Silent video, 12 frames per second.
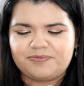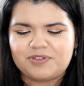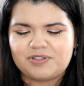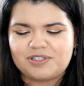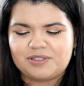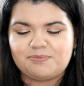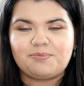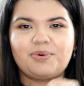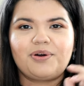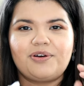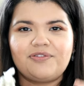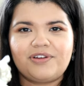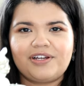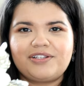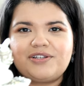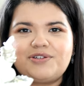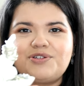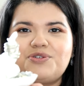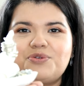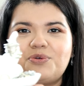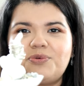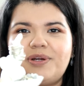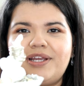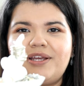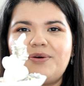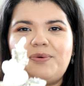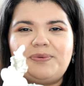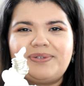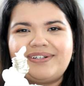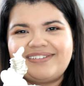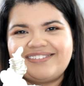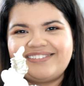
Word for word: So it's perfect jewelry holder.